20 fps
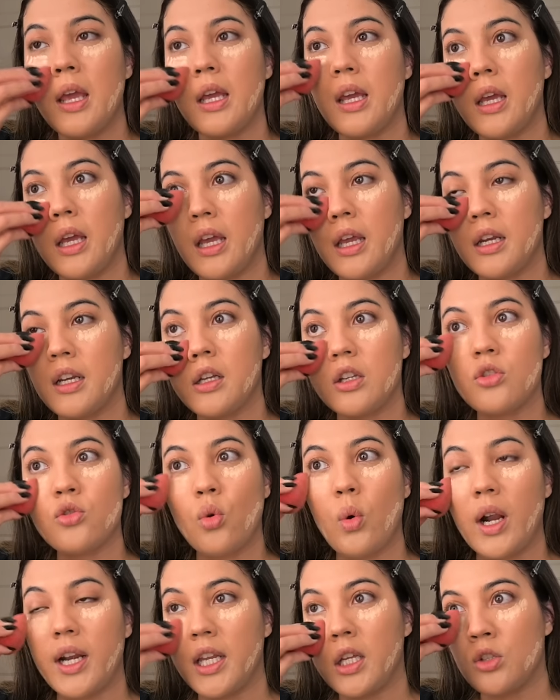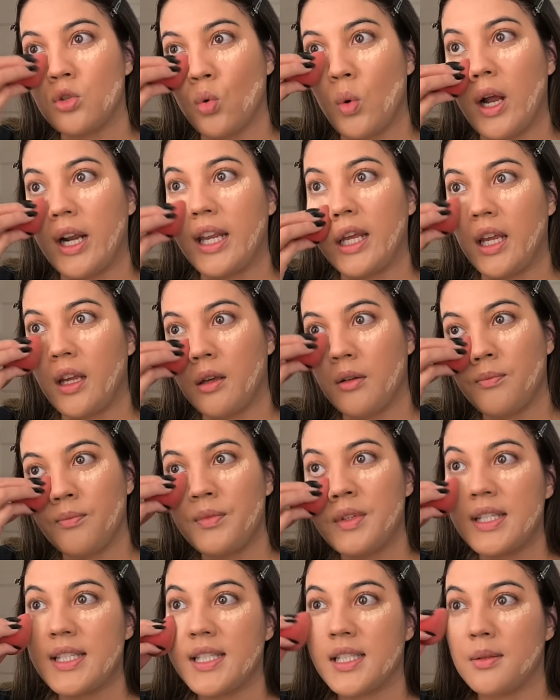in 2020,
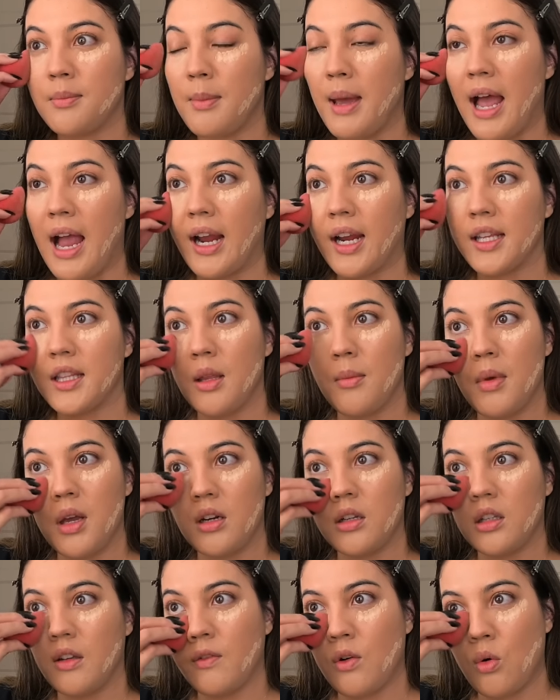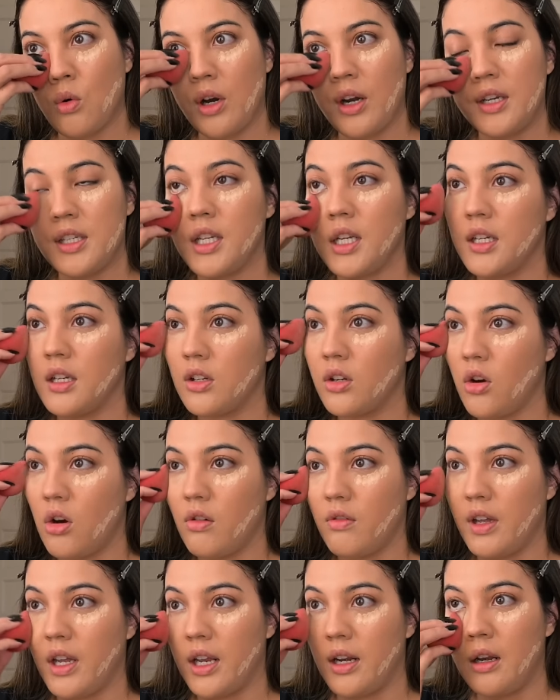smack in the middle of quarantine and
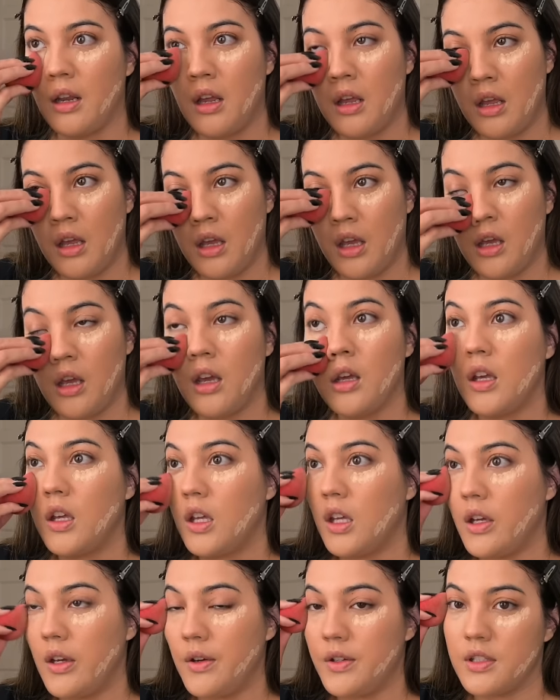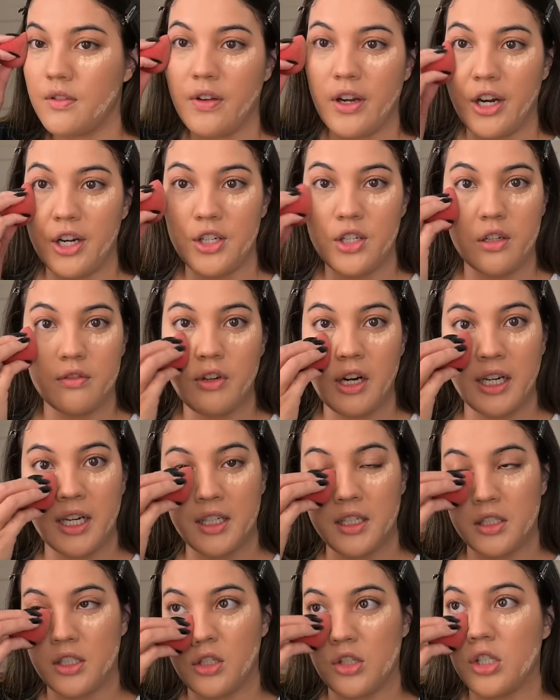COVID. It was a very nerve-wracking
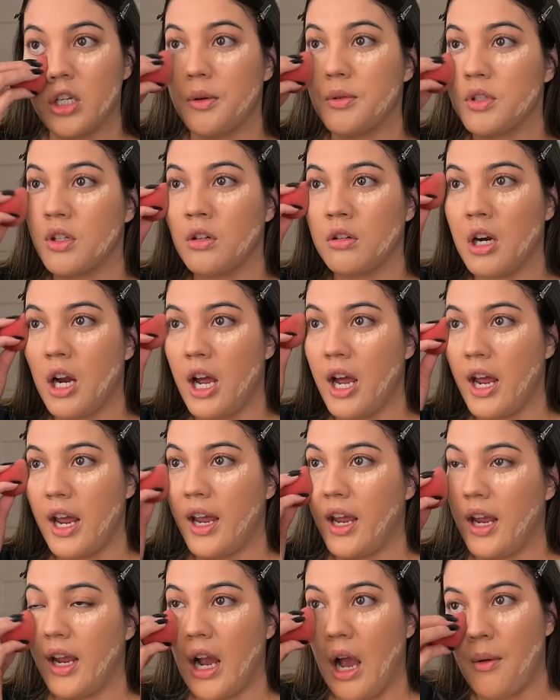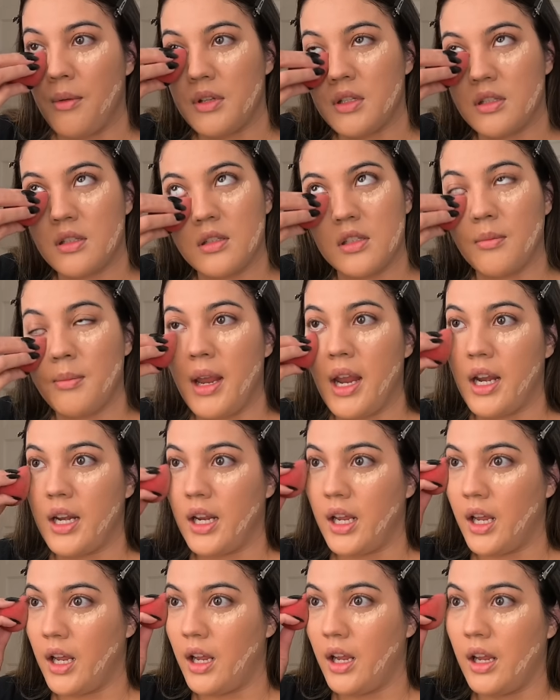decision. I was crying, I was
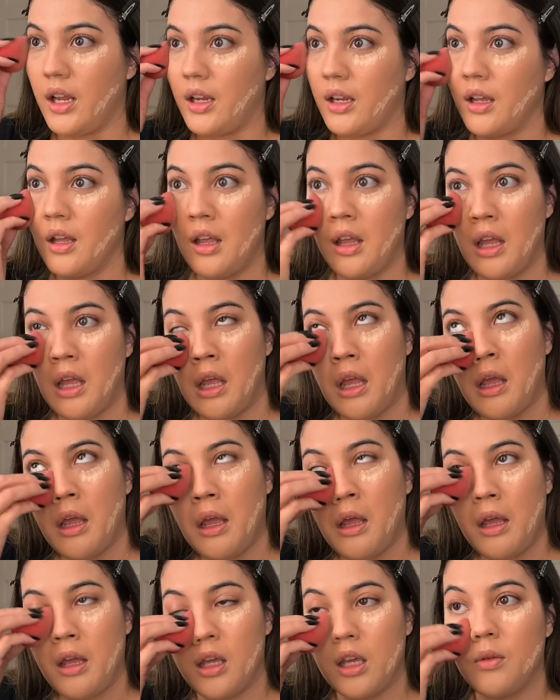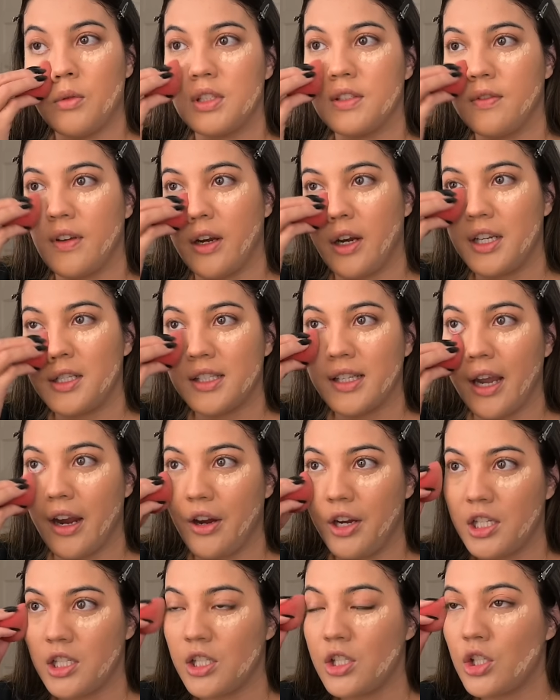debating. It was very
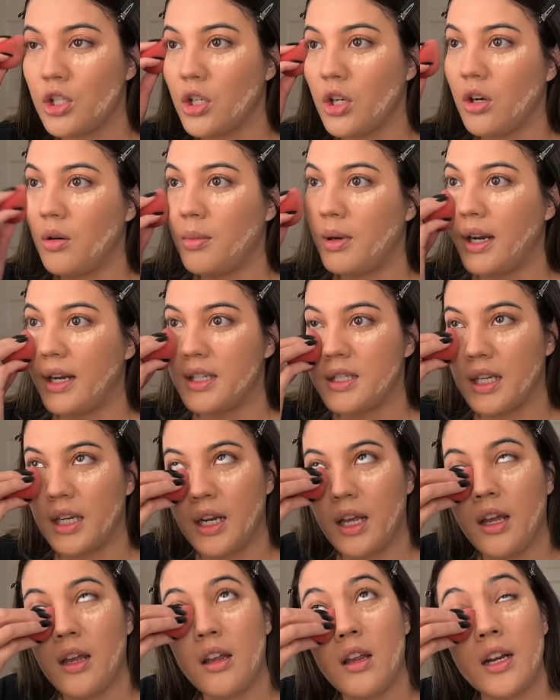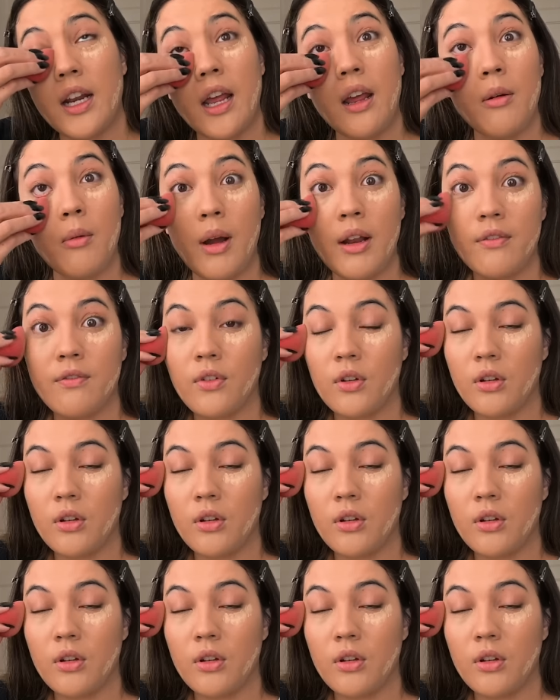scary to do, but I did it, and I went